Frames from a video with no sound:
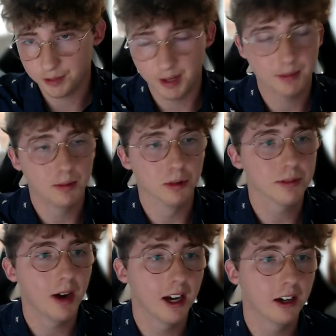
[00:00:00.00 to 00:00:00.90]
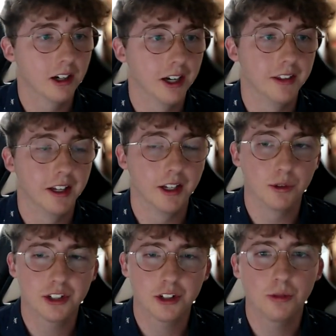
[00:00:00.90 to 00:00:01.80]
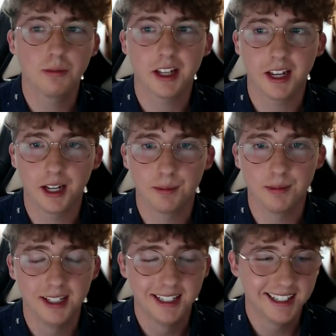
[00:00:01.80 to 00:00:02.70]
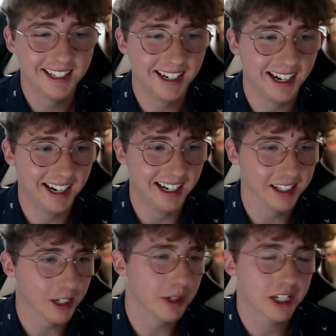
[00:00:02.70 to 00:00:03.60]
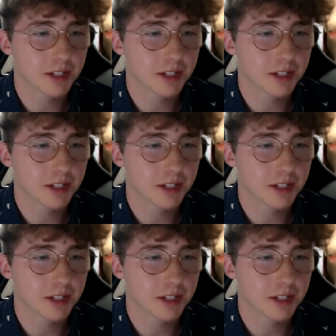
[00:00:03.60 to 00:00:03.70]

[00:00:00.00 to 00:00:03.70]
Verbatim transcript: just to make people smile, and then it would soon became uh, like we